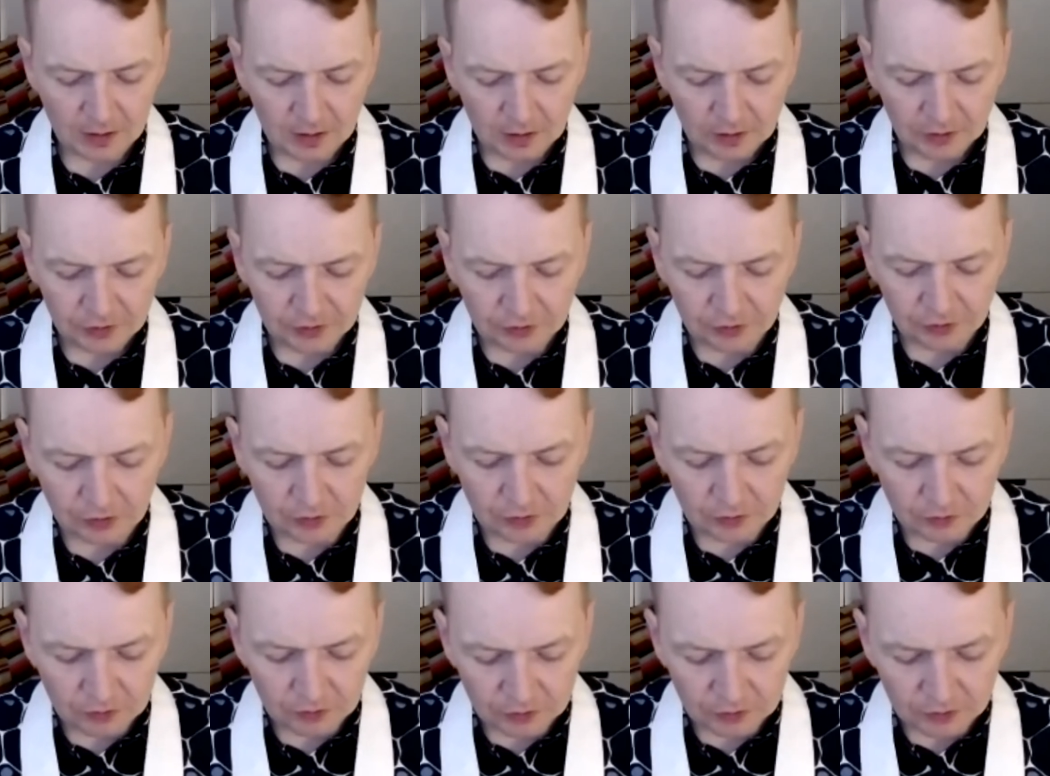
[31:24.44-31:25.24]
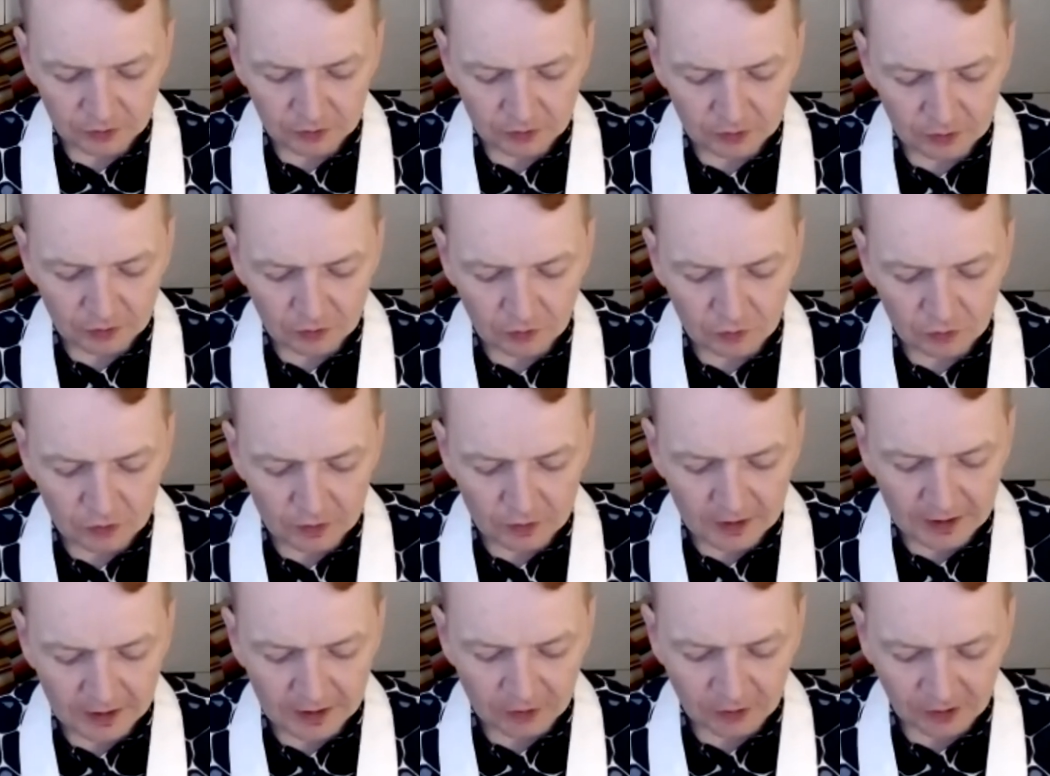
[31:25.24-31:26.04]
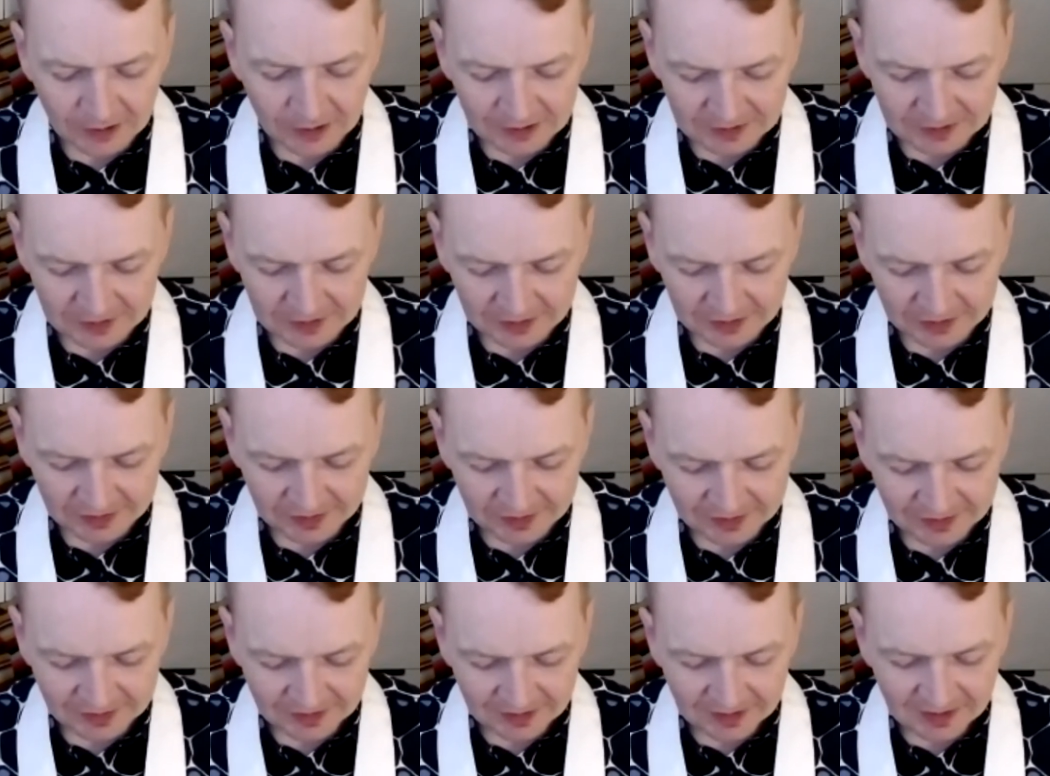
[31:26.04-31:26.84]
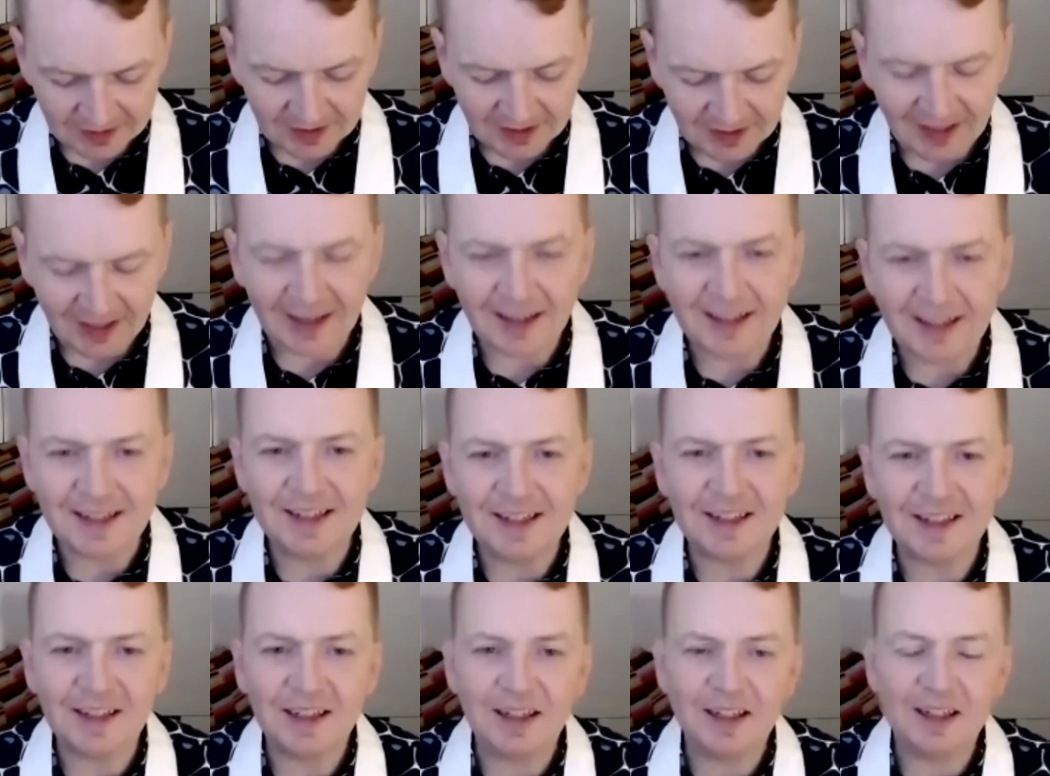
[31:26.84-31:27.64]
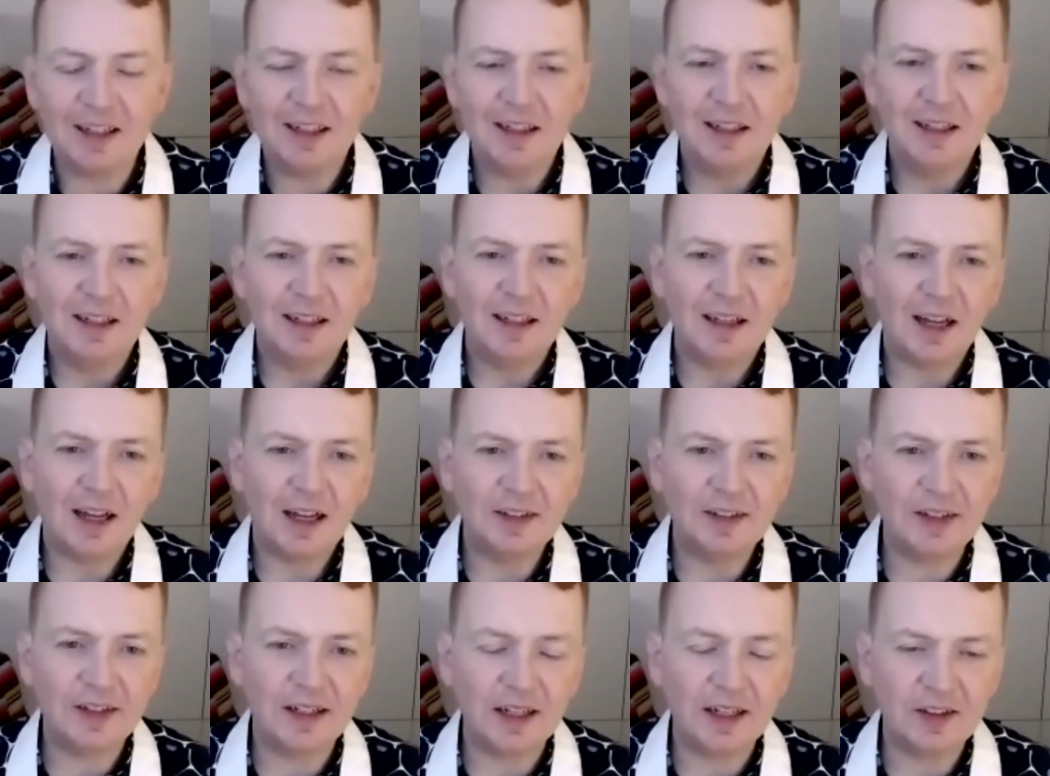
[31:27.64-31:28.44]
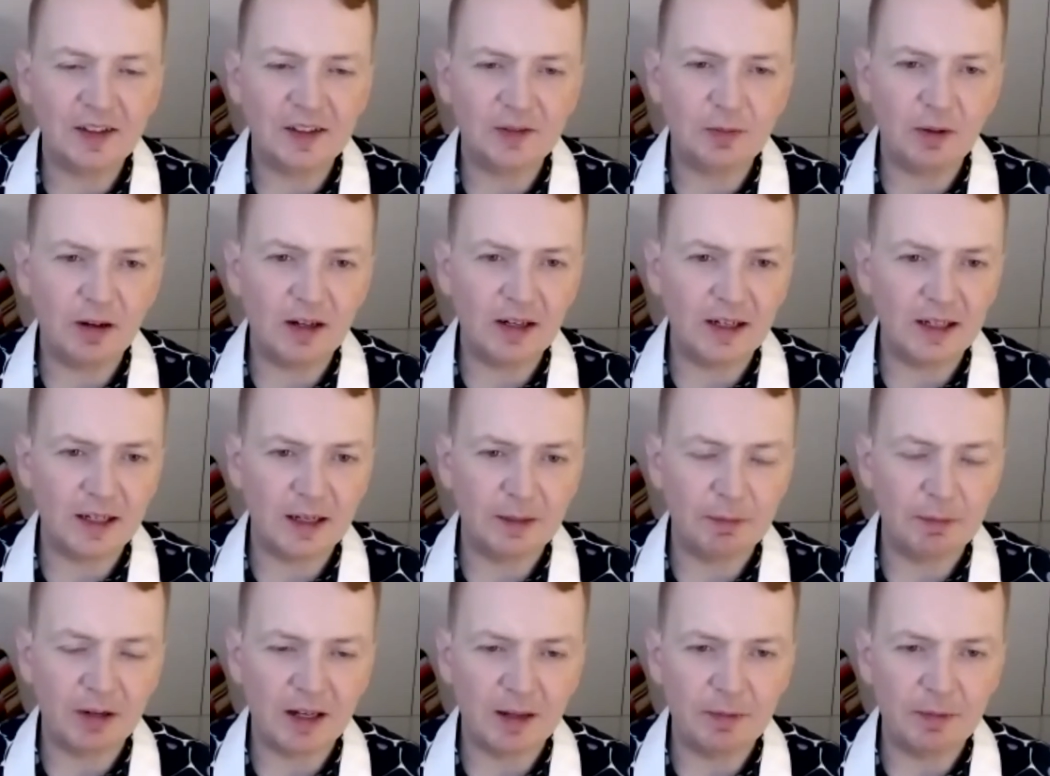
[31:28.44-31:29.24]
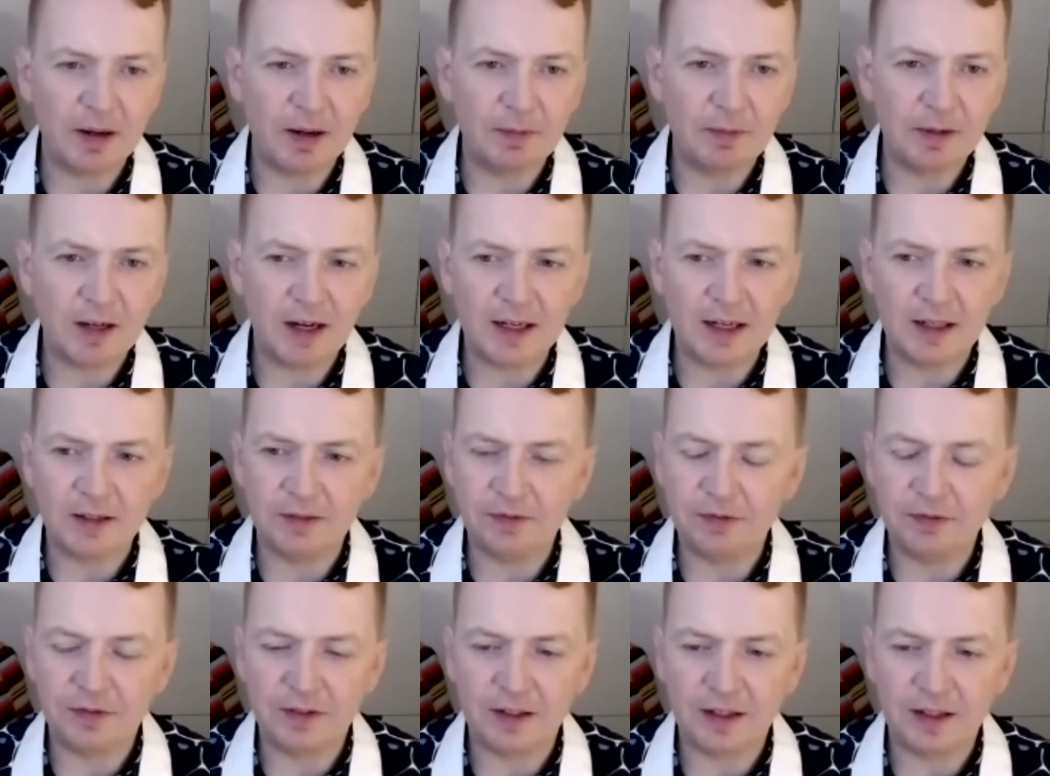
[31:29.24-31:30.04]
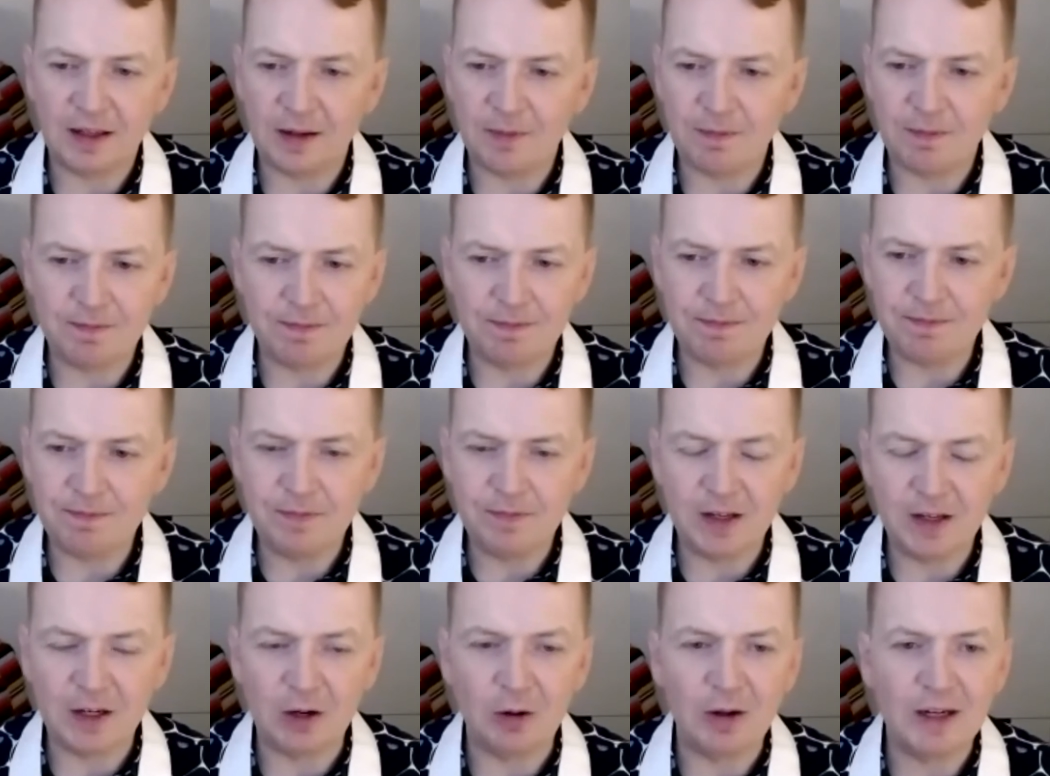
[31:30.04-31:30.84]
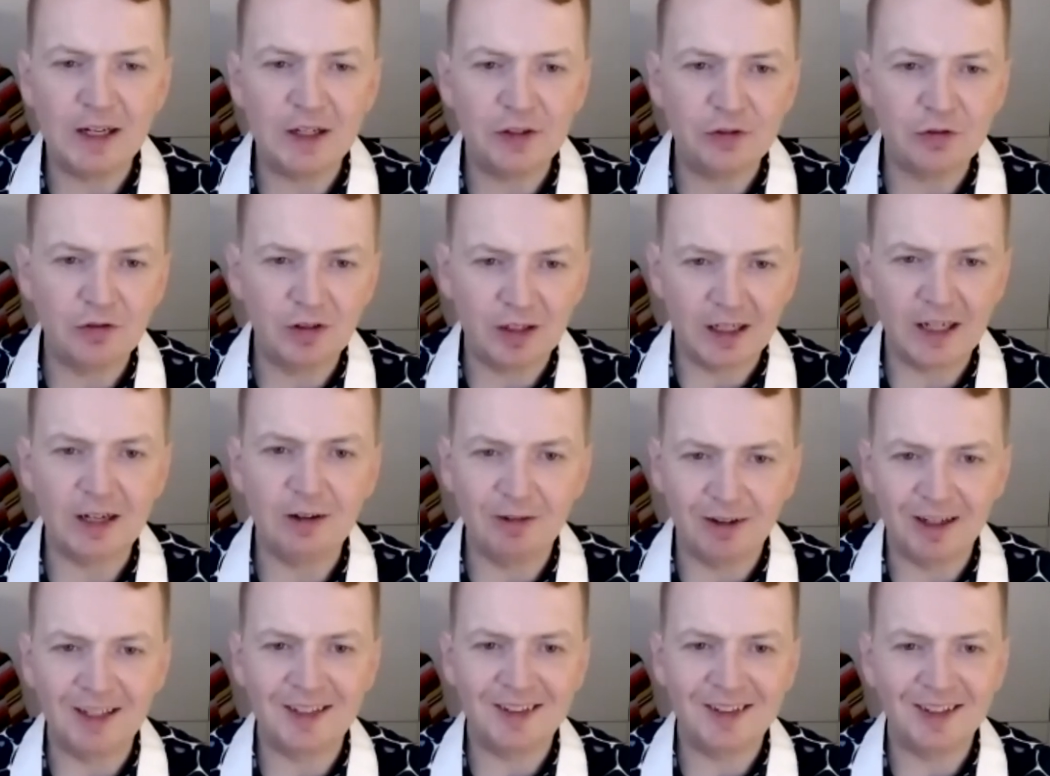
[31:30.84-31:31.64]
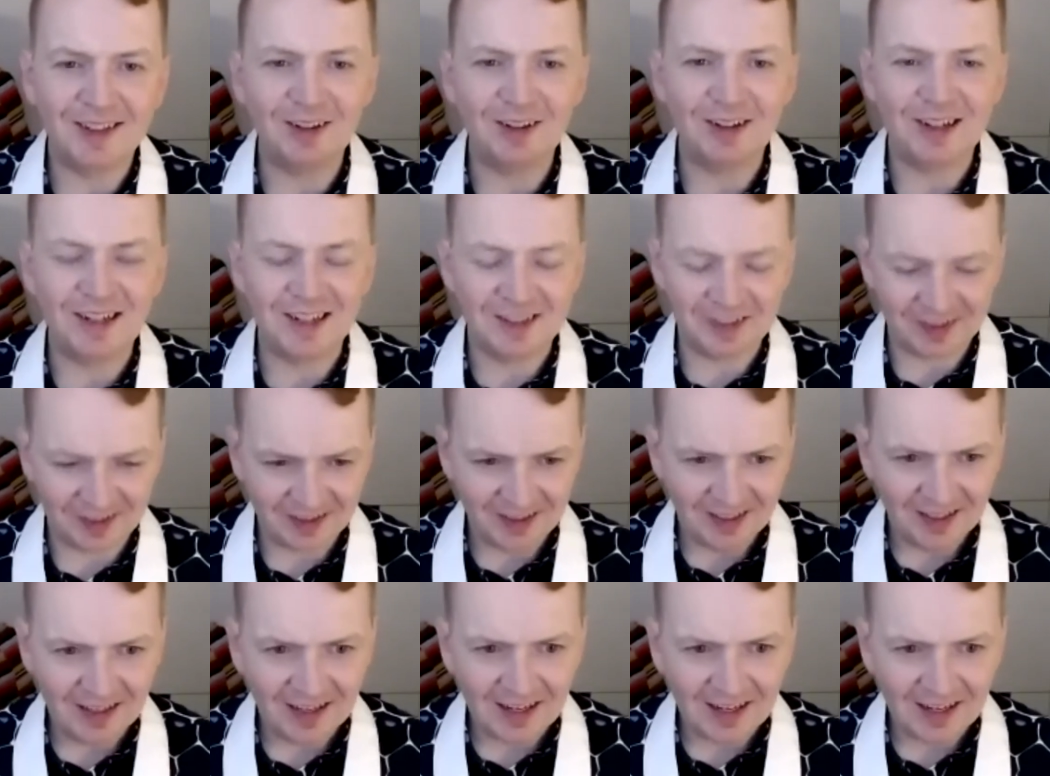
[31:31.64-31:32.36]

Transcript: So we're in a crisis. And I say that smilingly, but I'm kind of, it is really, really serious.